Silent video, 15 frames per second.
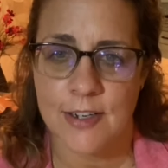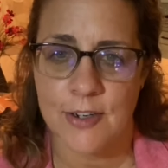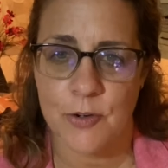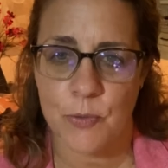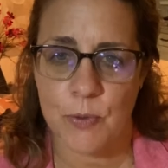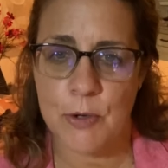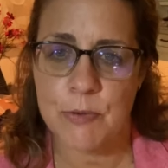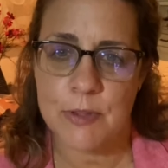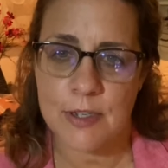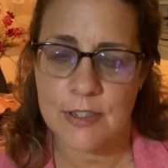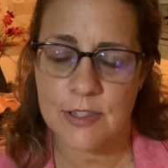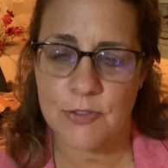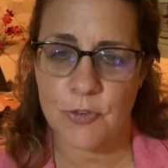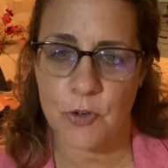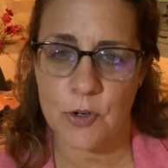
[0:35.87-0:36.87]
wrote
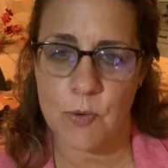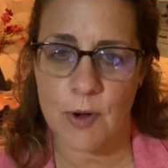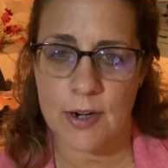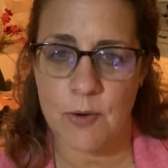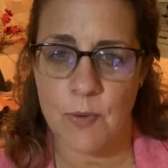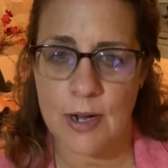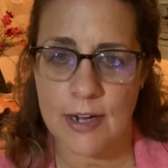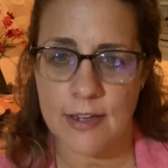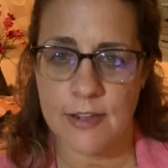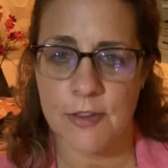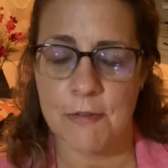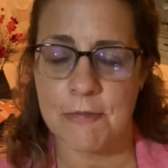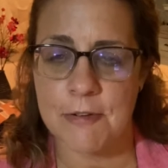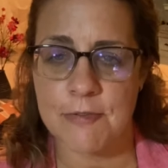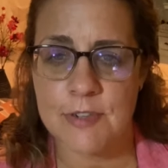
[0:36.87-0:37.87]
this for quite a while in
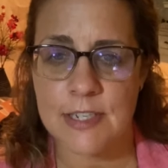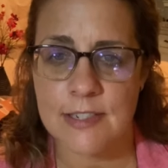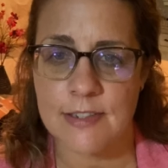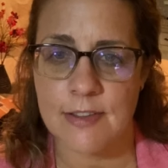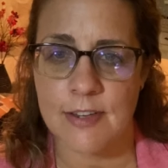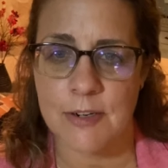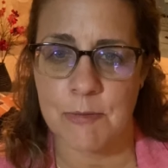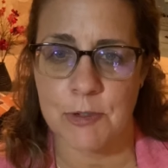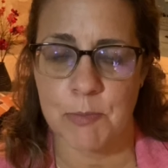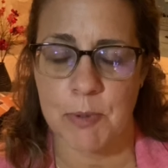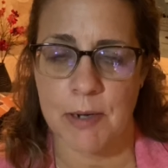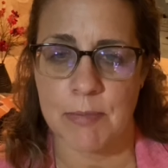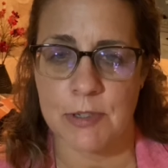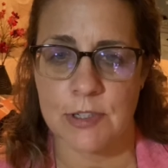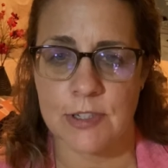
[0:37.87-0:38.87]
the 50s, and then it was
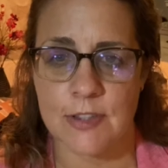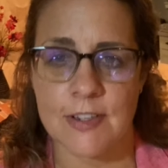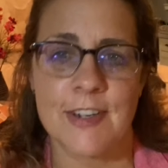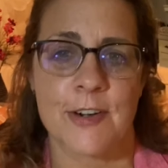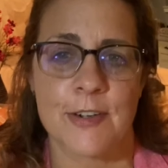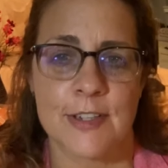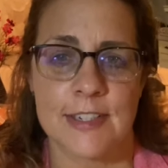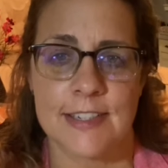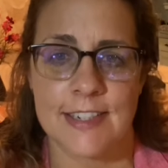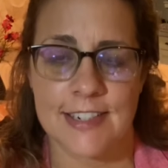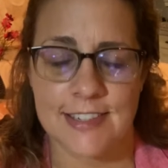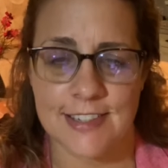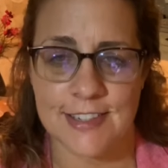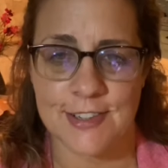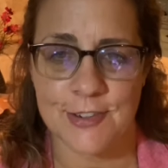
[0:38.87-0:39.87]
published in the early
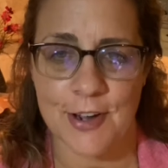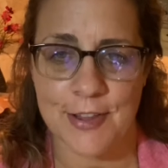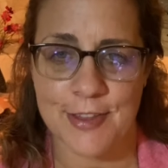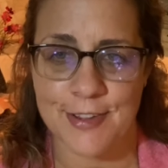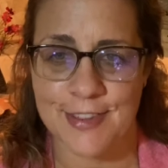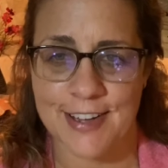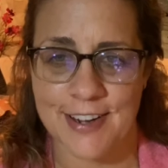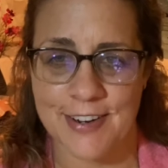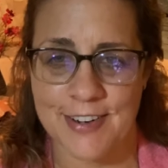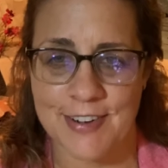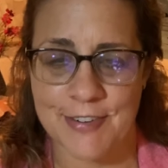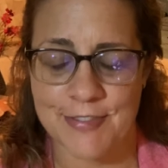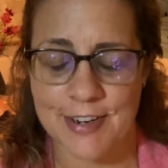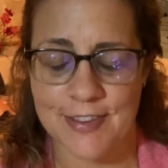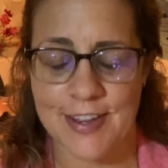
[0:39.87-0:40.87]
60s. So
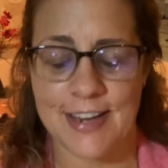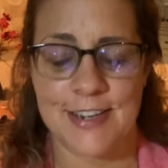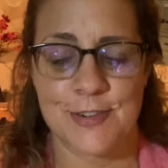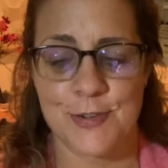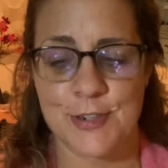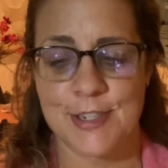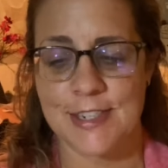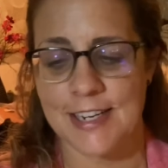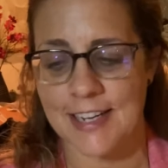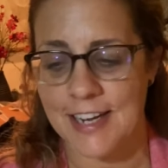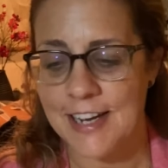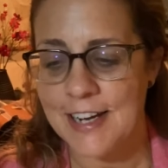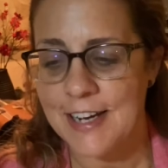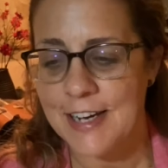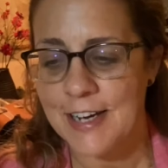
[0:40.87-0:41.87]
I found that interesting.
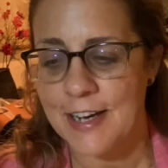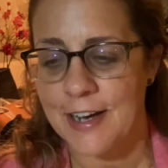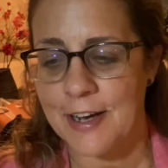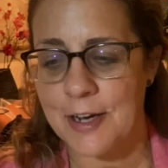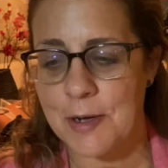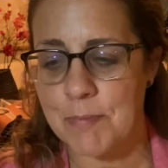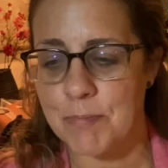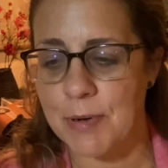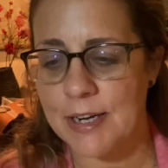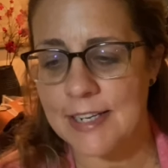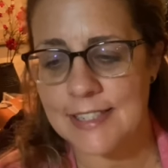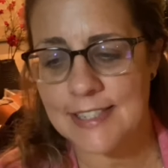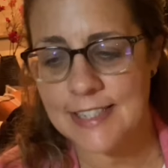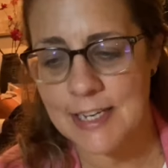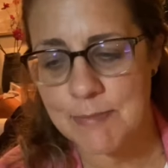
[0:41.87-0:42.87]
But
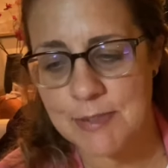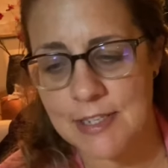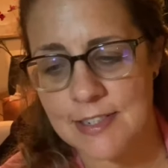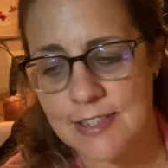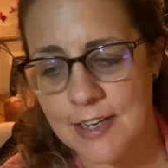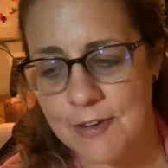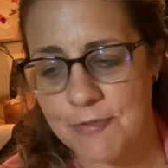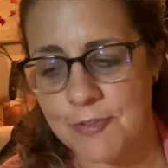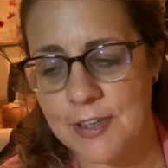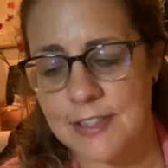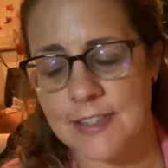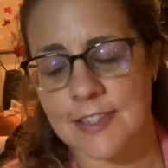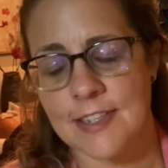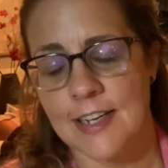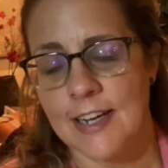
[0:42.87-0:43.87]
it seems as if
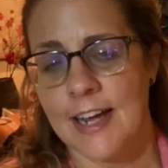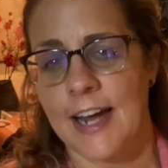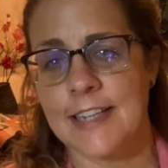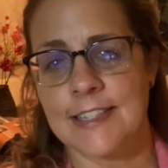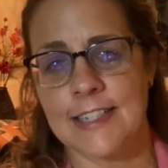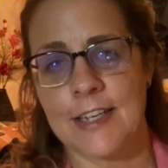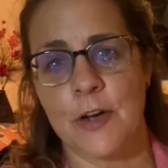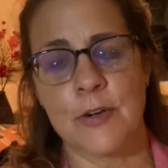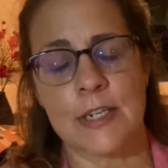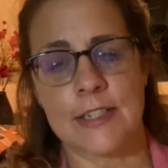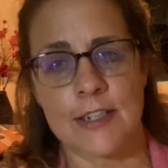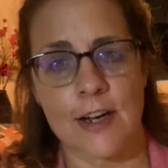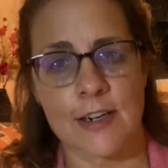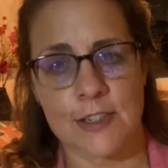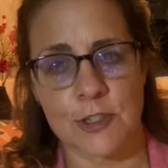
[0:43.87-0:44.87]
Etzioni
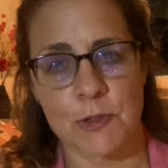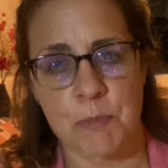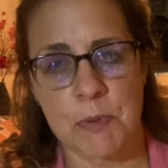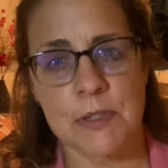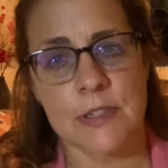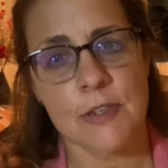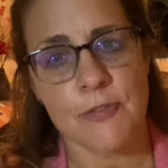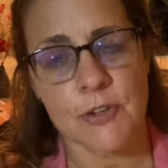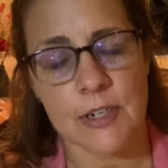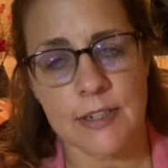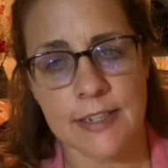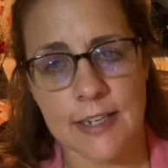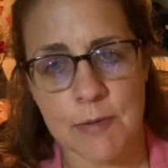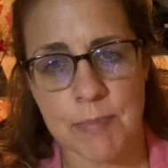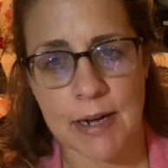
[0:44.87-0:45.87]
talks
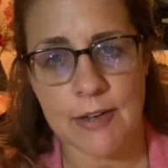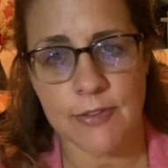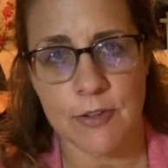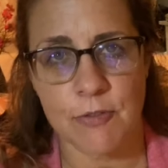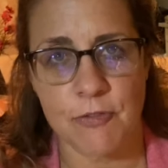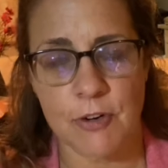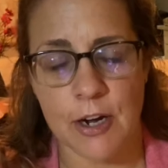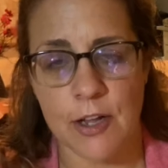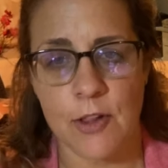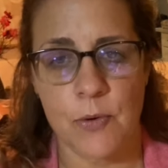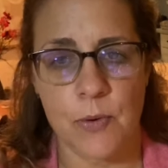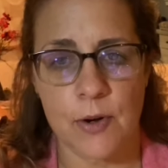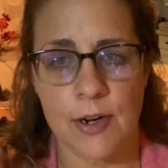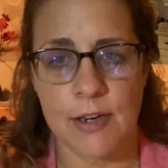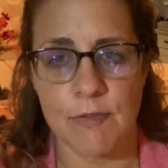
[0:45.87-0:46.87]
specifically about the
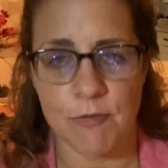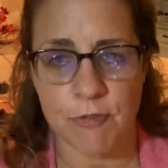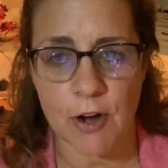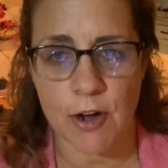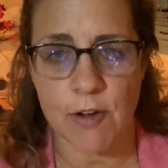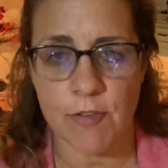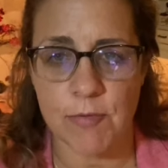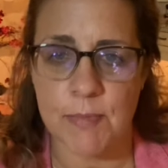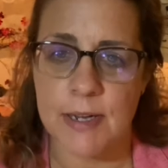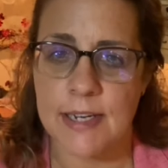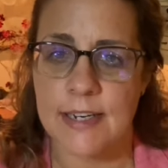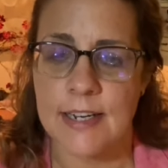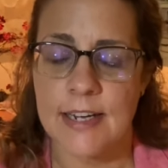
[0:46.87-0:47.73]
follower involvement,